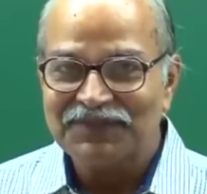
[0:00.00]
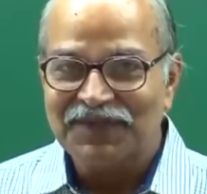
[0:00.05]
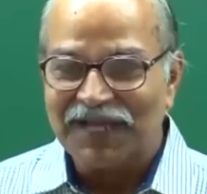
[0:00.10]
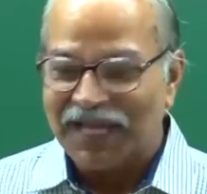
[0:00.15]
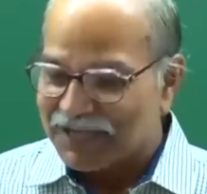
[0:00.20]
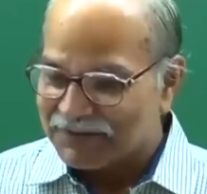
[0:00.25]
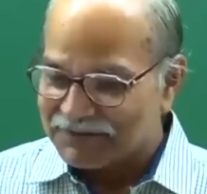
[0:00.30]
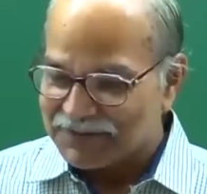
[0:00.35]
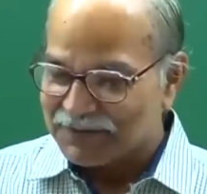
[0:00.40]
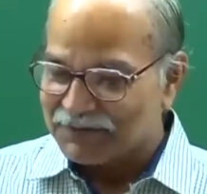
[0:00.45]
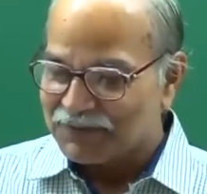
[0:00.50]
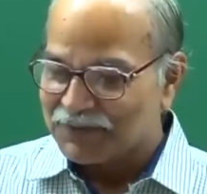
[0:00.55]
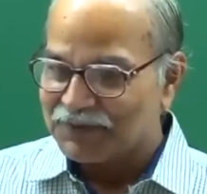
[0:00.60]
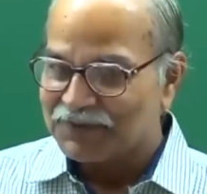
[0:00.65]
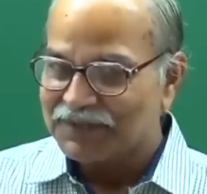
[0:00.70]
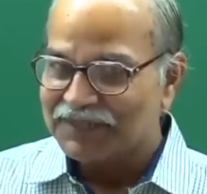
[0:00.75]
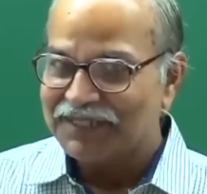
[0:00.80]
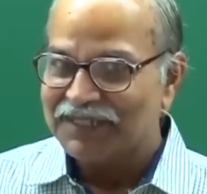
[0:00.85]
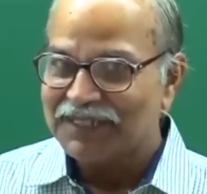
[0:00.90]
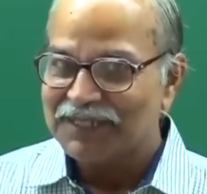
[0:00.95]
So, I have some
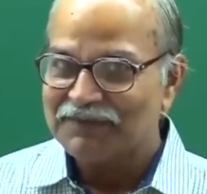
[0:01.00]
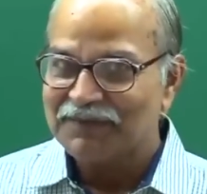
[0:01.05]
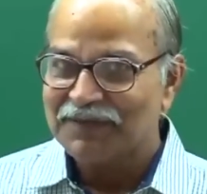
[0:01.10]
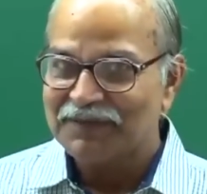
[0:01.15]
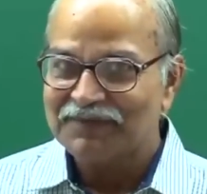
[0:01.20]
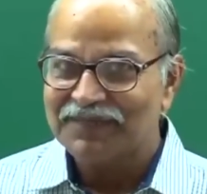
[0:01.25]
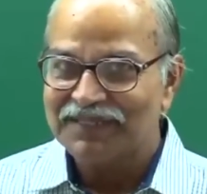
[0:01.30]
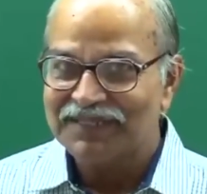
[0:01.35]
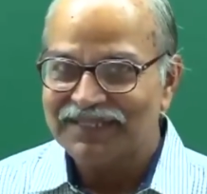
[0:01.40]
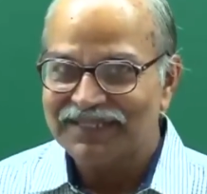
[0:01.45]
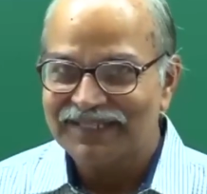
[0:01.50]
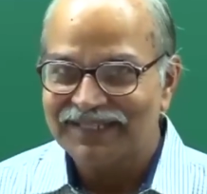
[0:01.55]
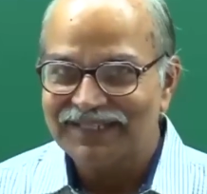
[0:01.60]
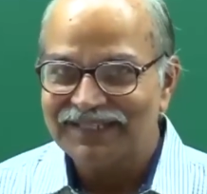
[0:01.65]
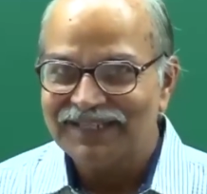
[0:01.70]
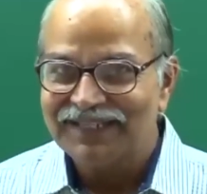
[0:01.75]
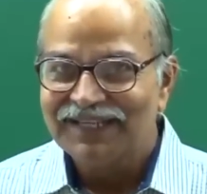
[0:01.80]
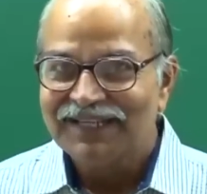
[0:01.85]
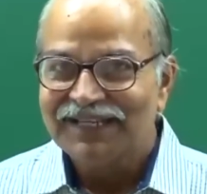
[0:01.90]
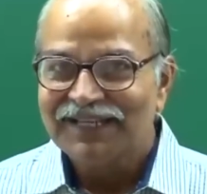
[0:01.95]
2-3 experiments
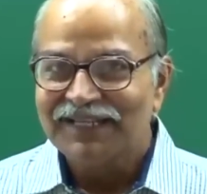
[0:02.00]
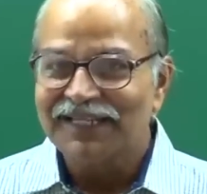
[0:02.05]
here.